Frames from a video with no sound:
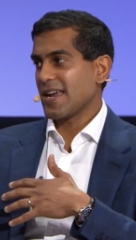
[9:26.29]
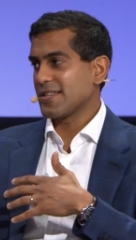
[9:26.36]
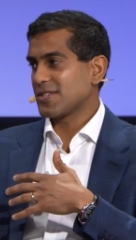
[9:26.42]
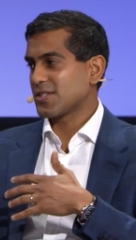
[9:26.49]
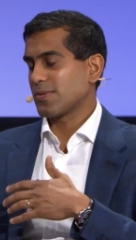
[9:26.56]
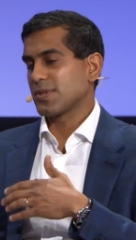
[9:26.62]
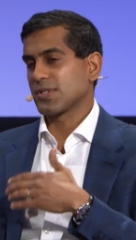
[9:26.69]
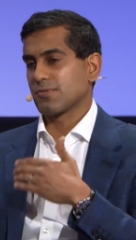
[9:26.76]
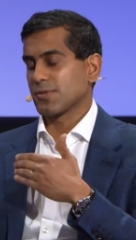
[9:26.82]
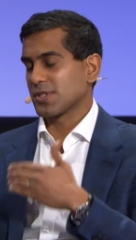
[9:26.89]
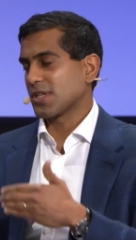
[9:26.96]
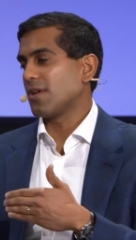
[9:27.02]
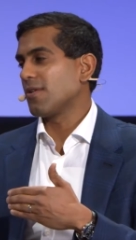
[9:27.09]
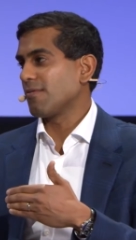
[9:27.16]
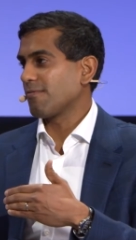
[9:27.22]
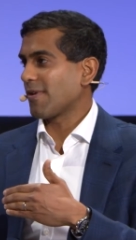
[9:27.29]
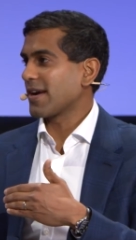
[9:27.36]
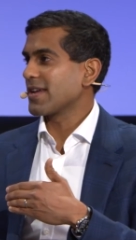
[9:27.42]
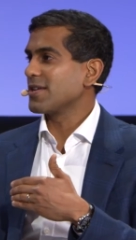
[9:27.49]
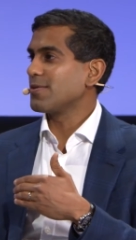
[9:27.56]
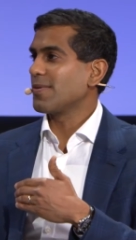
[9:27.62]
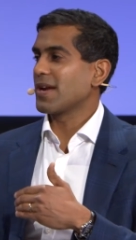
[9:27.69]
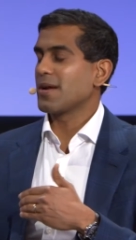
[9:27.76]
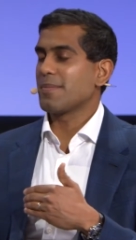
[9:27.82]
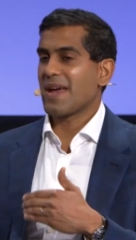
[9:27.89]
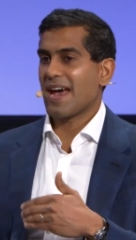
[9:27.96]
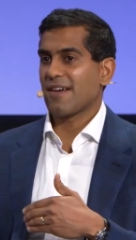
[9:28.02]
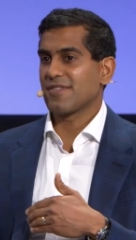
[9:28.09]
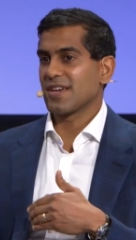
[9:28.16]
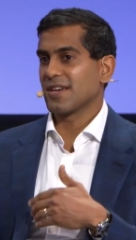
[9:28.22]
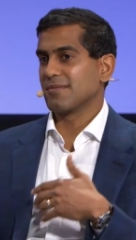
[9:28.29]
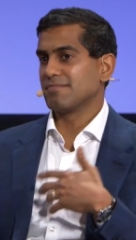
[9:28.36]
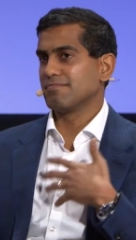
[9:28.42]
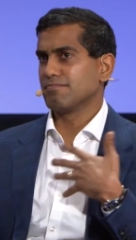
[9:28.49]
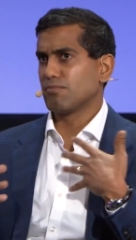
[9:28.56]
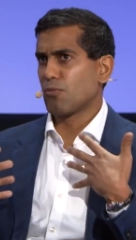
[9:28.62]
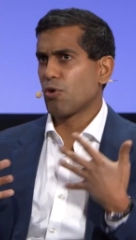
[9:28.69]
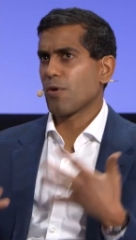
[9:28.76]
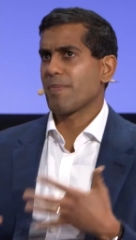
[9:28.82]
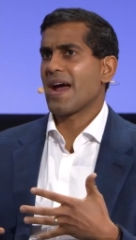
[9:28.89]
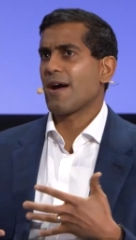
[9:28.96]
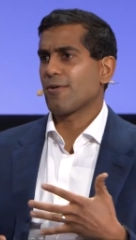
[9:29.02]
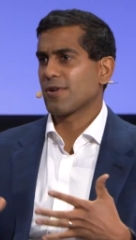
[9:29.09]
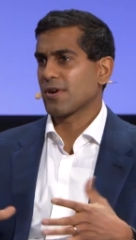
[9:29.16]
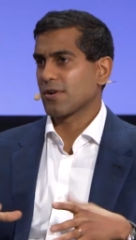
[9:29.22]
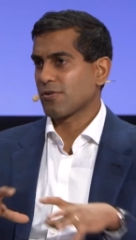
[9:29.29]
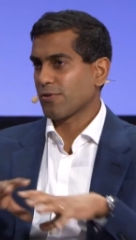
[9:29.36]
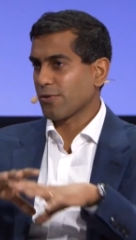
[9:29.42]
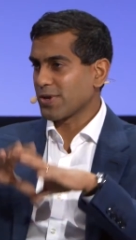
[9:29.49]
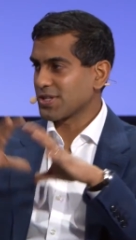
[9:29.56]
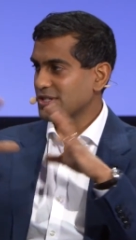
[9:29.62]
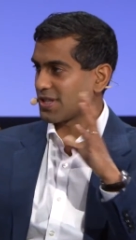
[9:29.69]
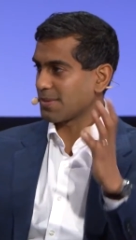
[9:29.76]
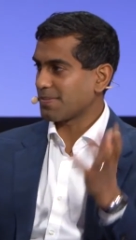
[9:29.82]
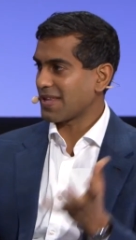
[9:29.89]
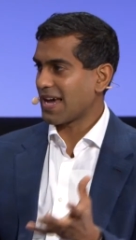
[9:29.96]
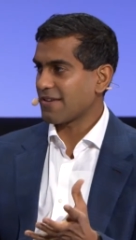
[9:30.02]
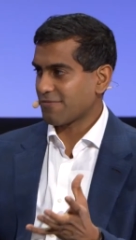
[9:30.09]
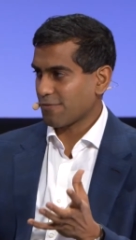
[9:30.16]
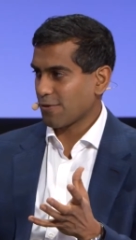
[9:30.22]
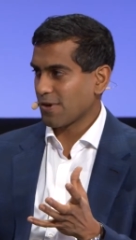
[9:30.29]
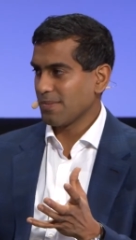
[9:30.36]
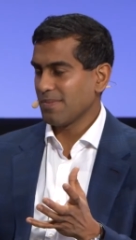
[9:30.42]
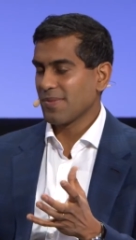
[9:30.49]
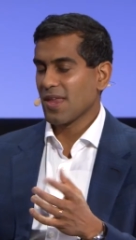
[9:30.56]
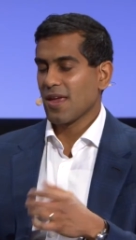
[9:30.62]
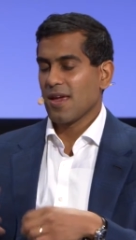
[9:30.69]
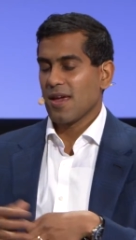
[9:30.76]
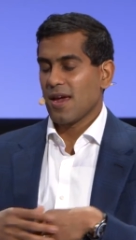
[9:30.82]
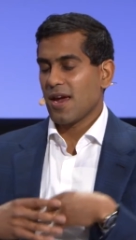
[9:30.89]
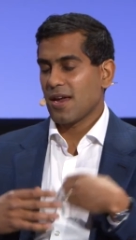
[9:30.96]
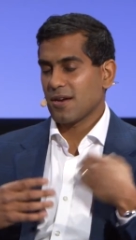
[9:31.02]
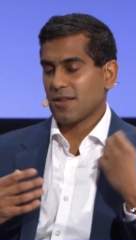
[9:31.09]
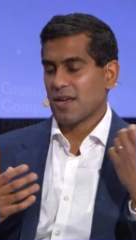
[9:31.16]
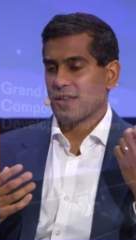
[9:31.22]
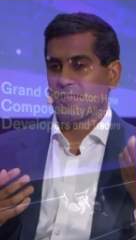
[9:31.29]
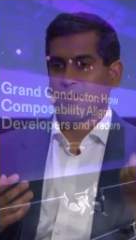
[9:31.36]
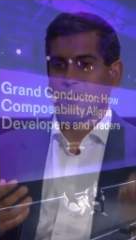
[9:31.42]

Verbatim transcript: And so as a result, right, you end up having more power accruing to the platform, and a lot